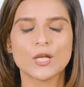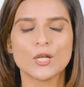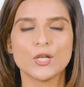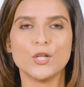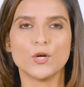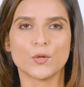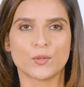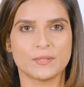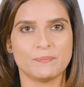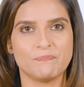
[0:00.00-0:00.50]

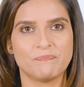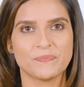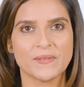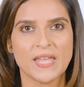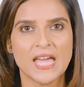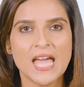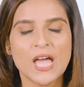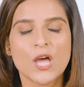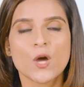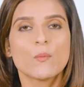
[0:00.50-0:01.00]
Look,
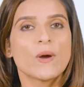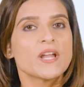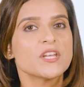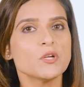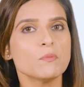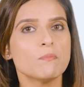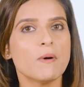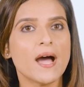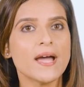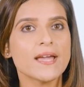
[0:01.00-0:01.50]
when
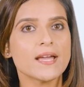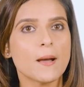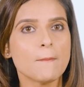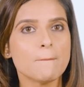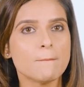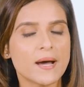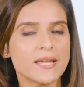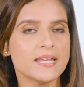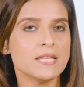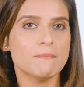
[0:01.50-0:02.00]
you buy a
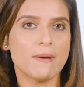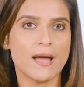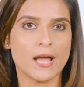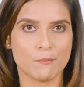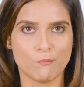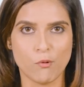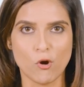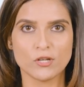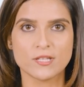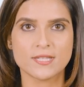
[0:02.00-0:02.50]
money
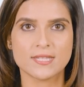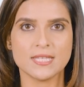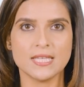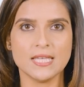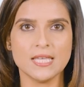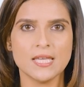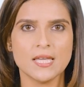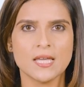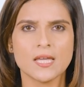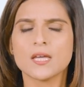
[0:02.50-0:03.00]
back
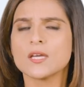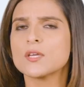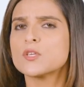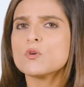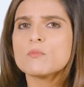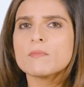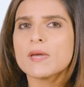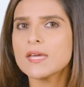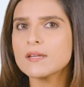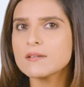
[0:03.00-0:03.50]
policy,
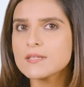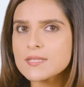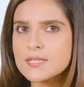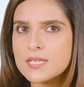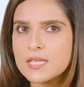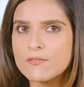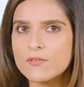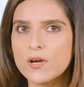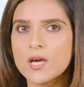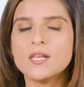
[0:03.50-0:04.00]
you may
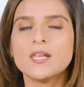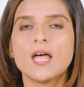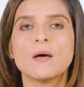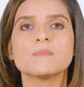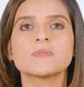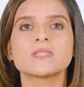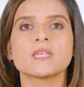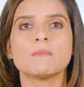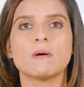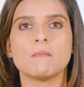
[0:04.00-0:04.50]
receive a
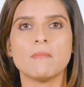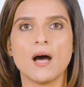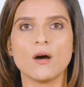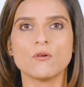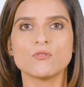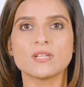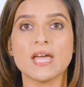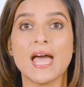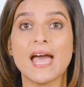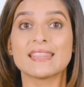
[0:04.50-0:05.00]
lump sum
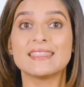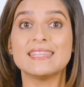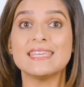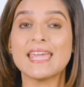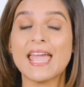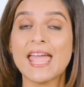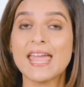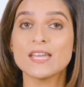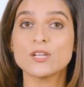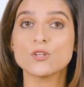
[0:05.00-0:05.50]
amount at
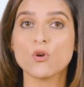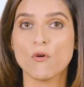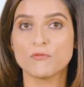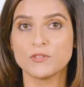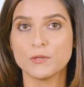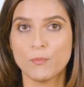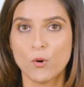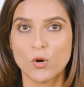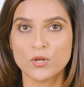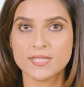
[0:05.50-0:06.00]
the end of
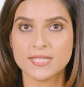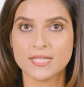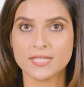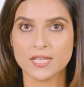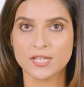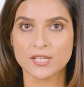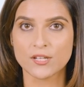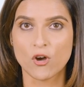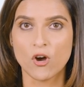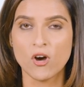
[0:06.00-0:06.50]
the policy
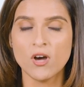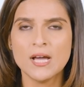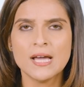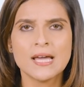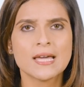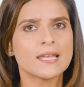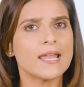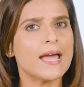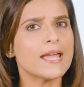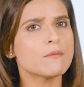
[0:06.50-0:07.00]
tenure,
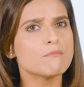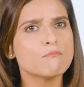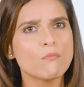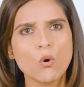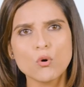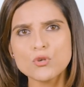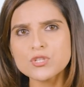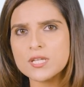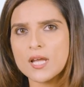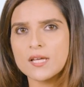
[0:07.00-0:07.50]
like
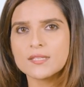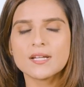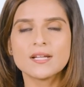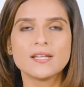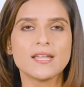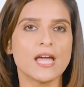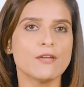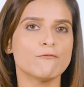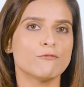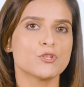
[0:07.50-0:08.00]
most other
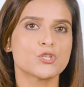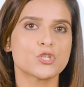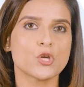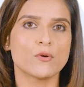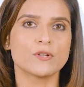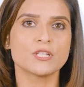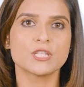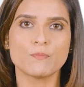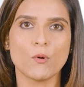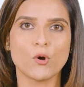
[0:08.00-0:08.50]
life
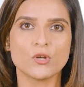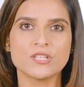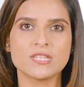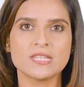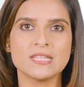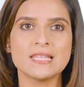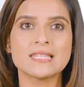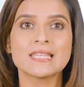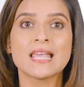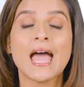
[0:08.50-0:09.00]
insurance
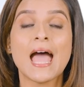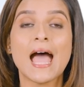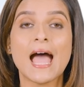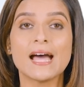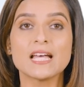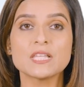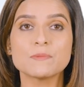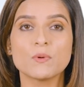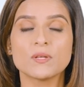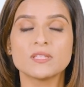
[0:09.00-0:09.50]
policies,
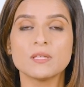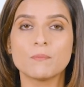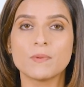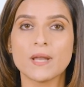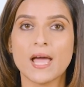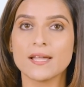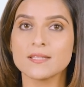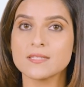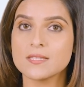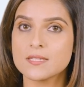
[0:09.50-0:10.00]
as per the
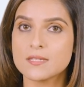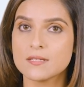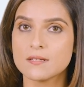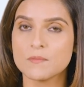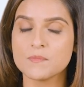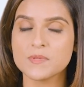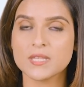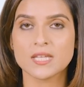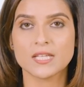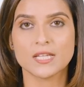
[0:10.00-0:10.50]
plan's
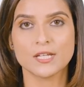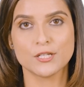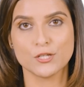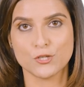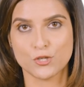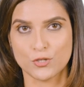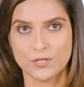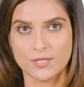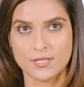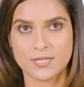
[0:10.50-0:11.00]
terms and
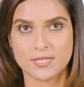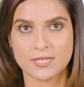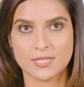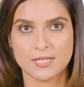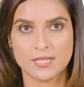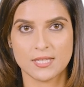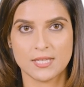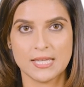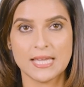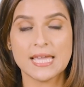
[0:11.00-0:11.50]
conditions.
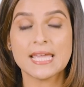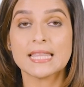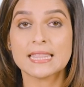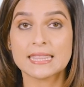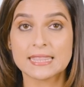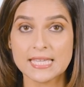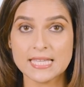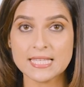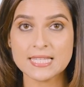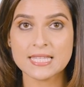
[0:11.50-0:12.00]

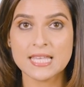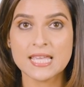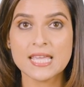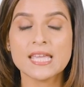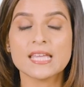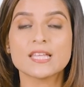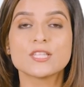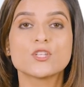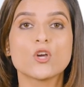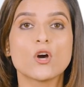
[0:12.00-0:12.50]
This
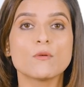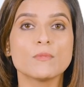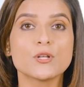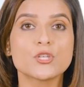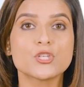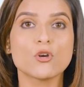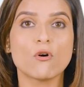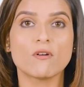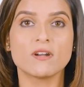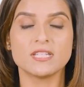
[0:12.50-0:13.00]
is your
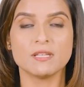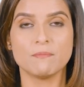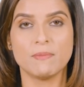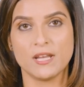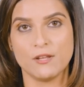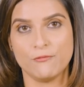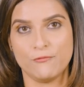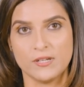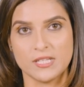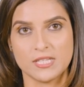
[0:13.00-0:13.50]
maturity
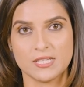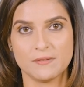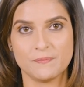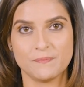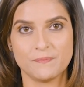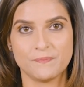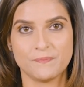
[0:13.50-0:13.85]
benefit.